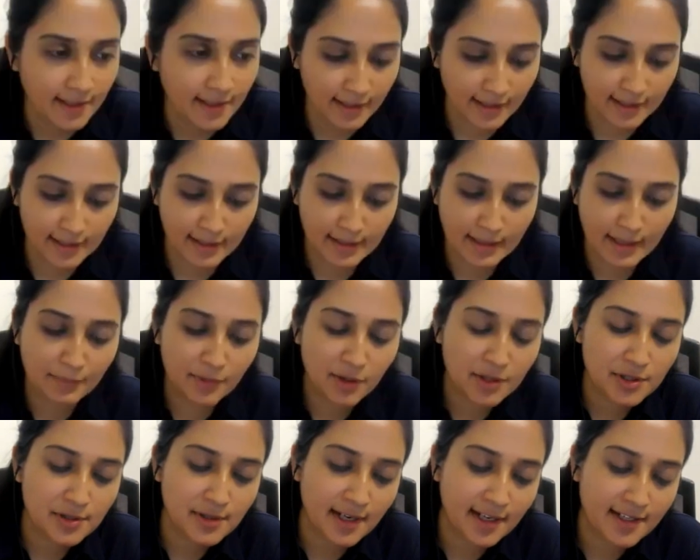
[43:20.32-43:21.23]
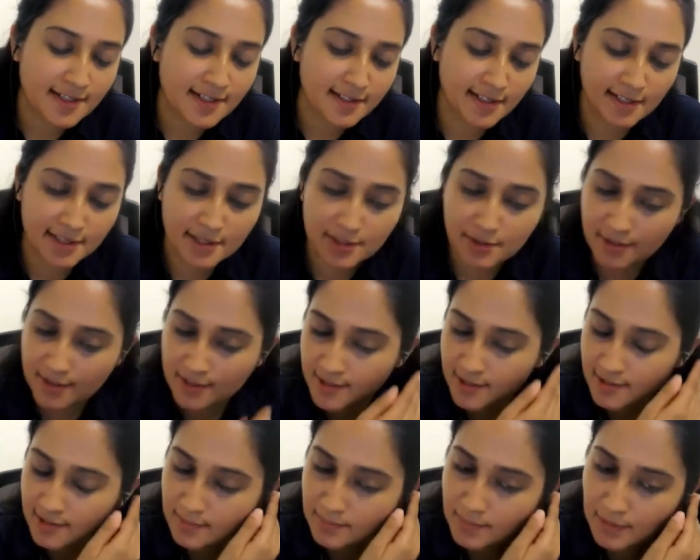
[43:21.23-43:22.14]
I'm going to ask the next
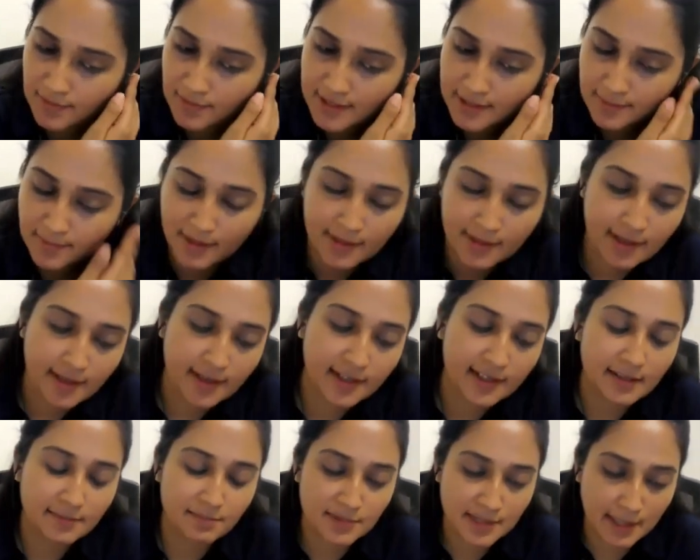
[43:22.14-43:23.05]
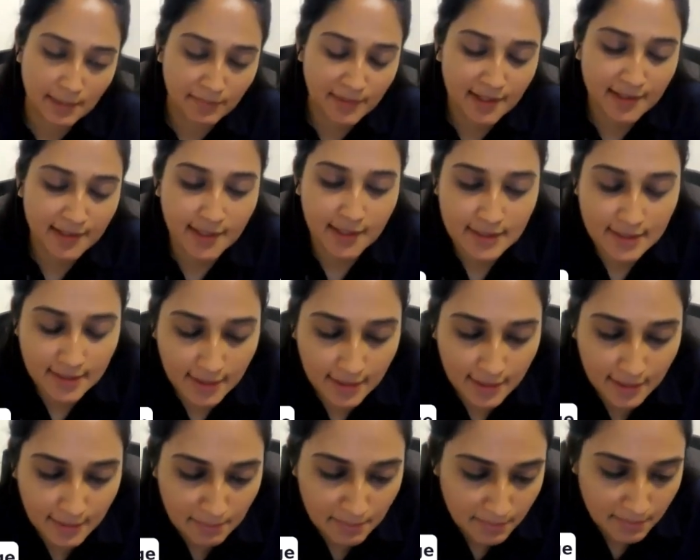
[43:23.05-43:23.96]
question, Professor Bandara, again, something that
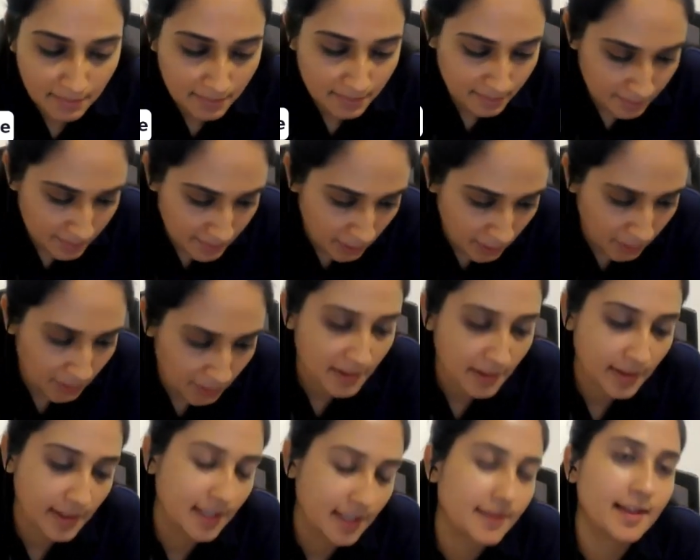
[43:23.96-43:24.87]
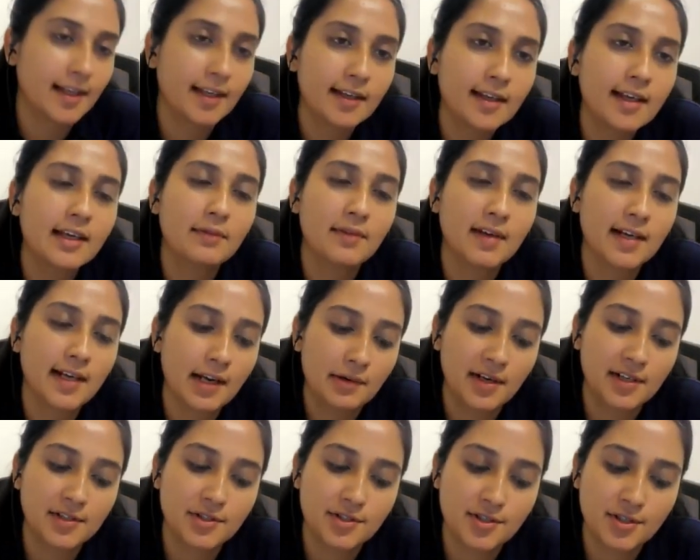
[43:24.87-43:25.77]
got me really thinking when I
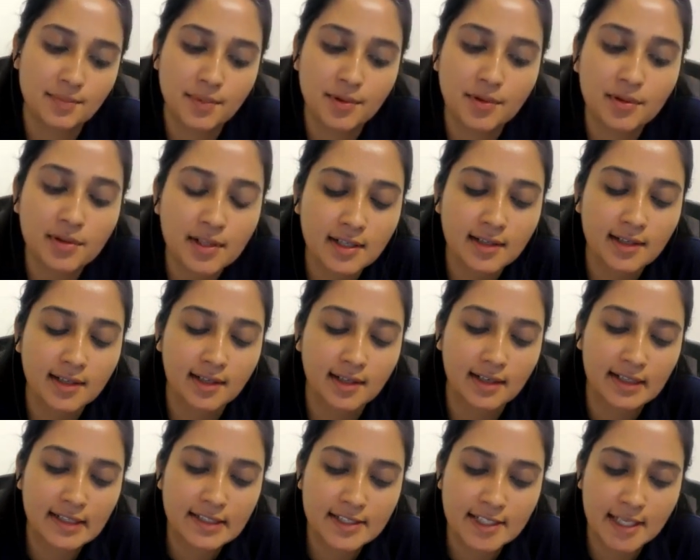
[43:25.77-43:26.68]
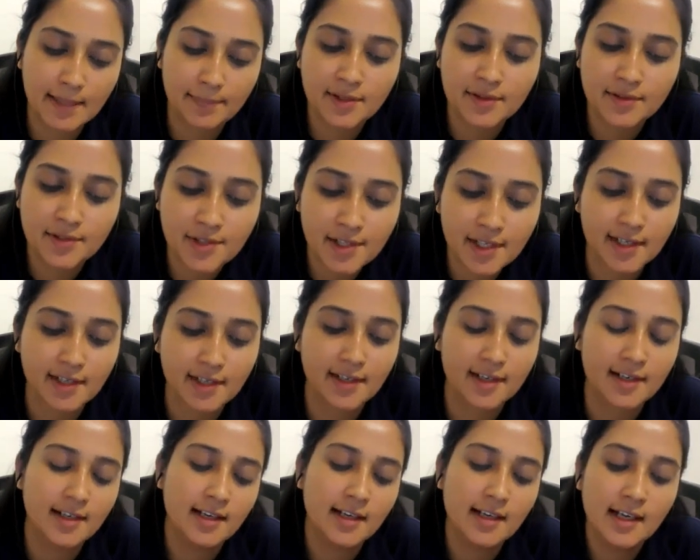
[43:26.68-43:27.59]
read your book in chapter 3,
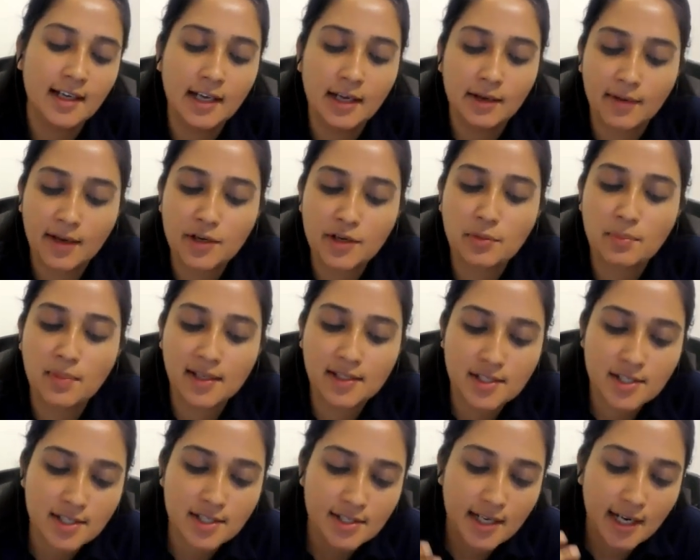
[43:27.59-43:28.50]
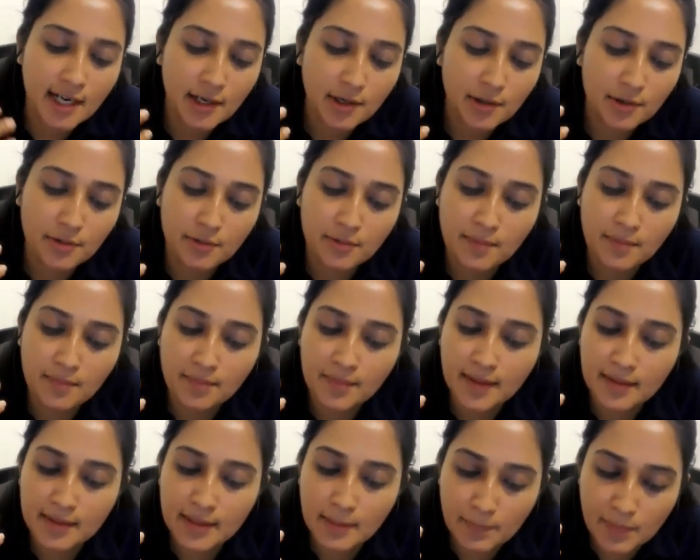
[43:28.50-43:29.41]
where you mentioned how
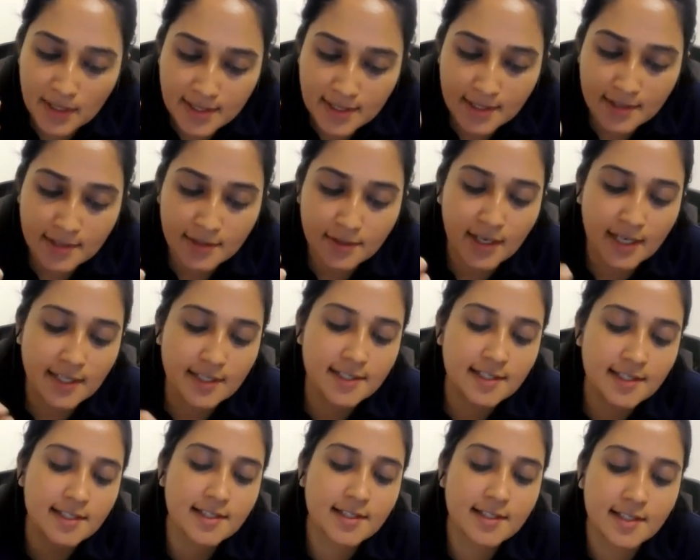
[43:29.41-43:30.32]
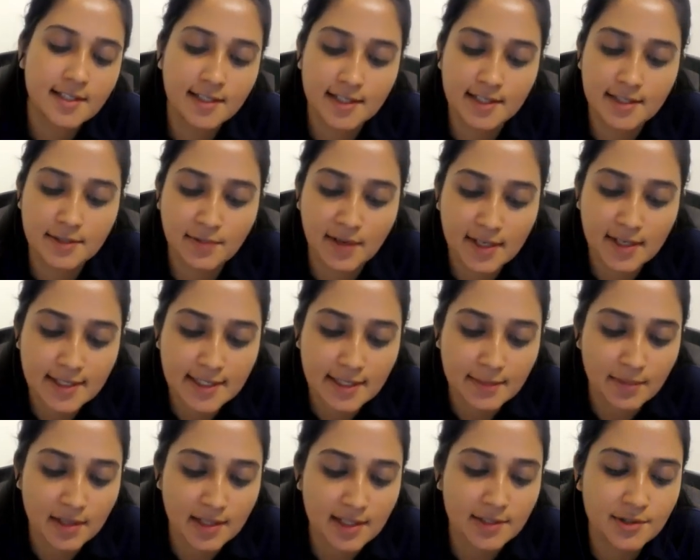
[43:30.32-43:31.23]
the present crisis is very
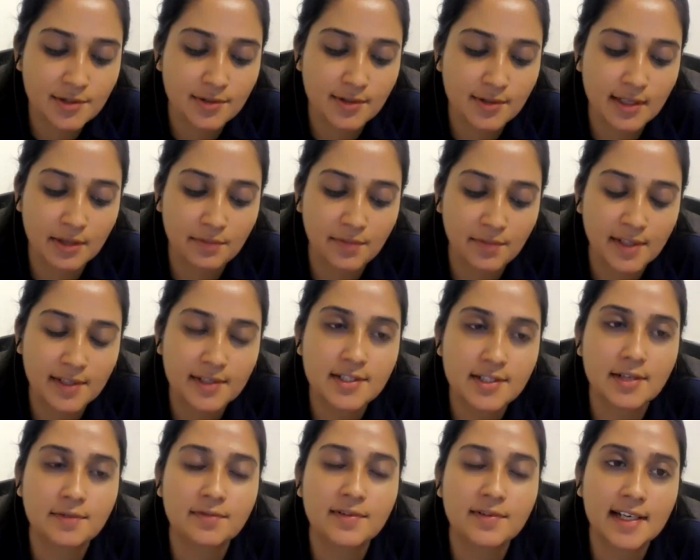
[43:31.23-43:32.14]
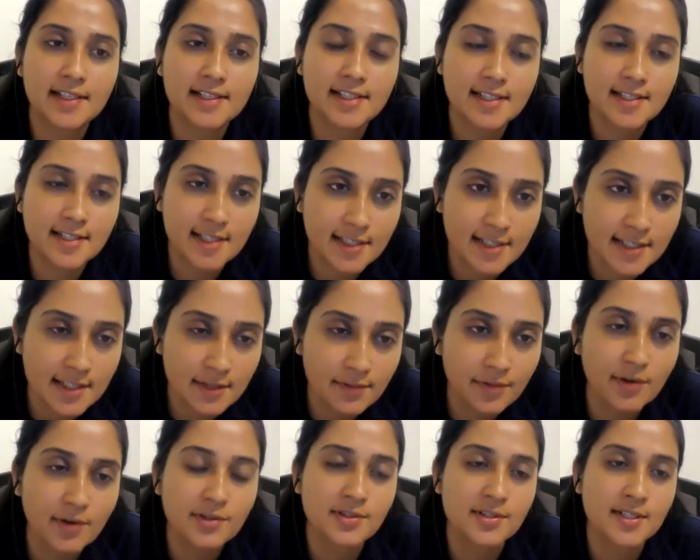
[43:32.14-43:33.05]
similar to the events of
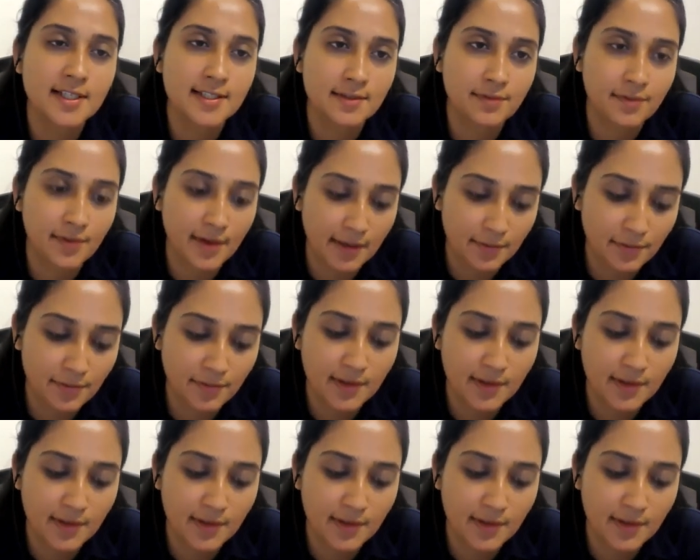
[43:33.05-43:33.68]
1964 to 65.